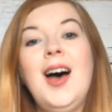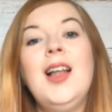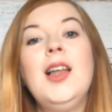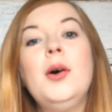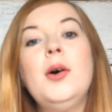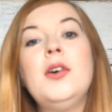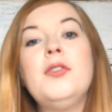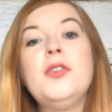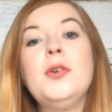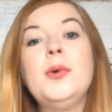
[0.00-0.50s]

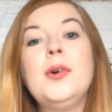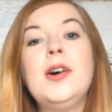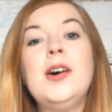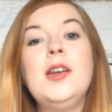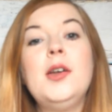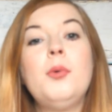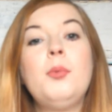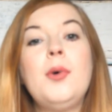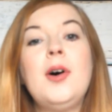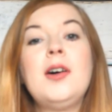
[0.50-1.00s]
Hello
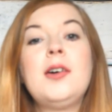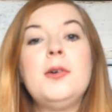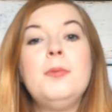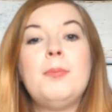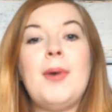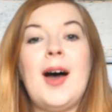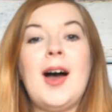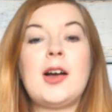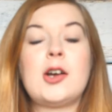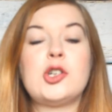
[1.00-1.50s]
everyone,
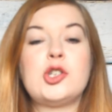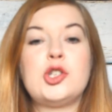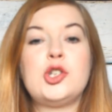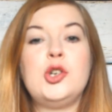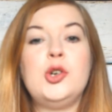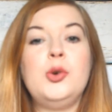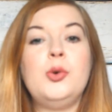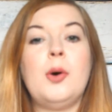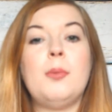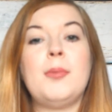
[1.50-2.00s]
welcome back
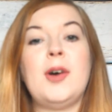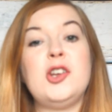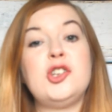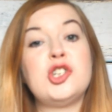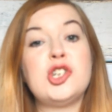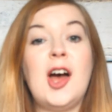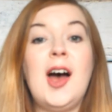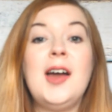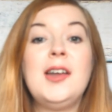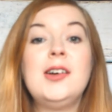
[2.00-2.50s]
to my
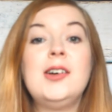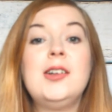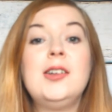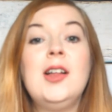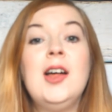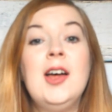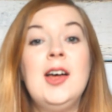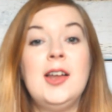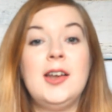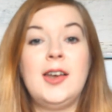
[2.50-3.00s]

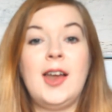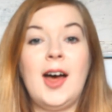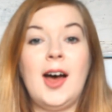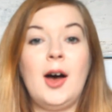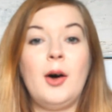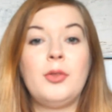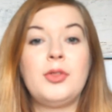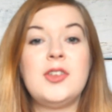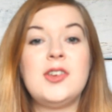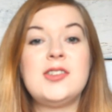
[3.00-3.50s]
channel.
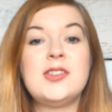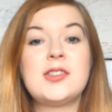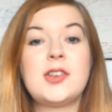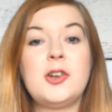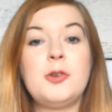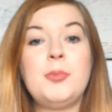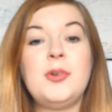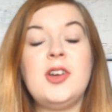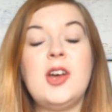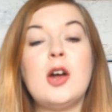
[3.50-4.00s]
Now this is
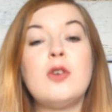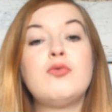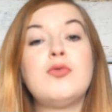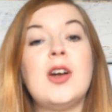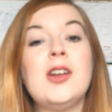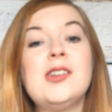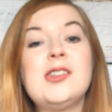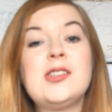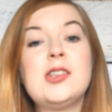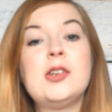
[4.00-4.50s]
going to be a
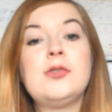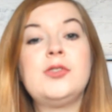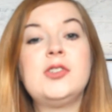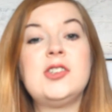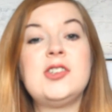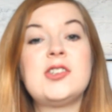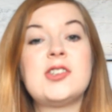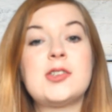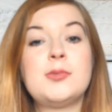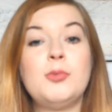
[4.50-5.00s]

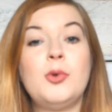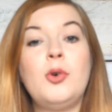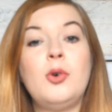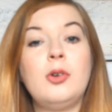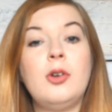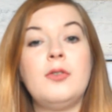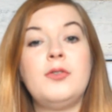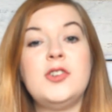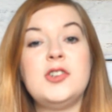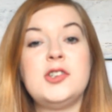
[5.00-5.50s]
relatively
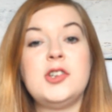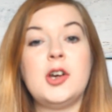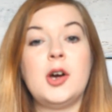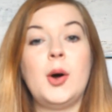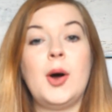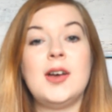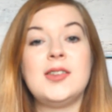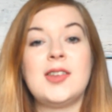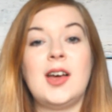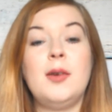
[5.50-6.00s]
small
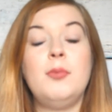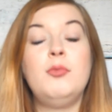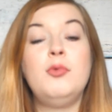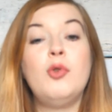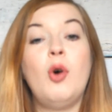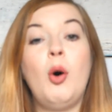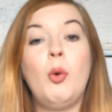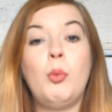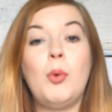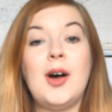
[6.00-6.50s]
video as
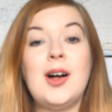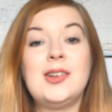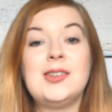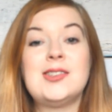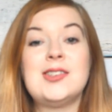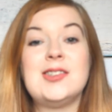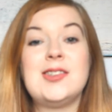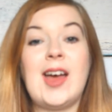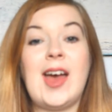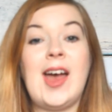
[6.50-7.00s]
I'm not
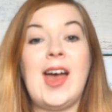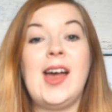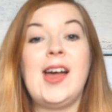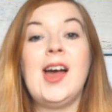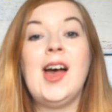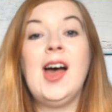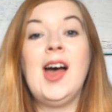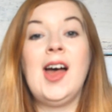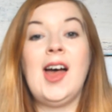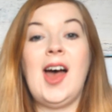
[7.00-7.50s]
well
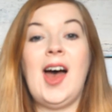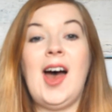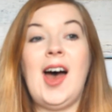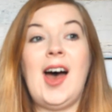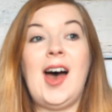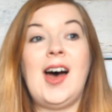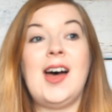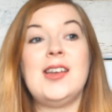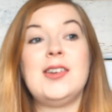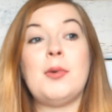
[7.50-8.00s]
today,
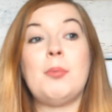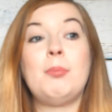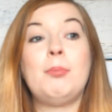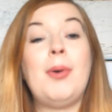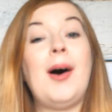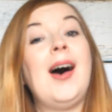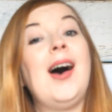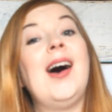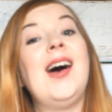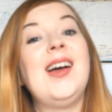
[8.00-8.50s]
and
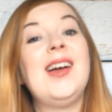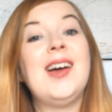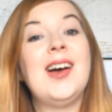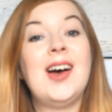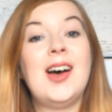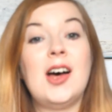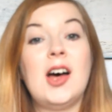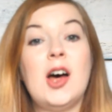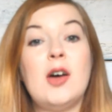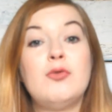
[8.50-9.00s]
by
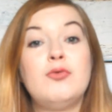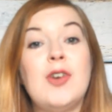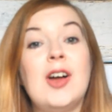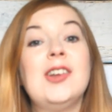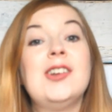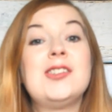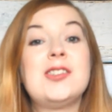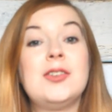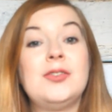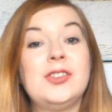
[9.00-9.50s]

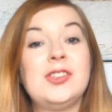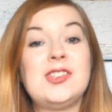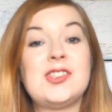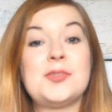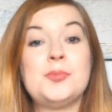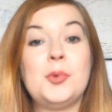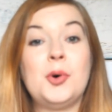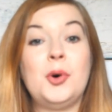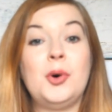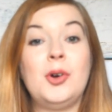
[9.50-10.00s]
relatively
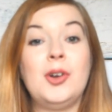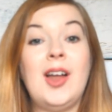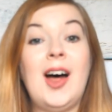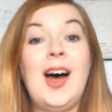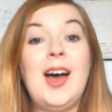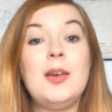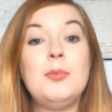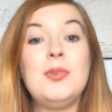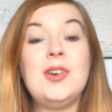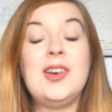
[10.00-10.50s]
small
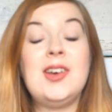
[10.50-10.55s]
I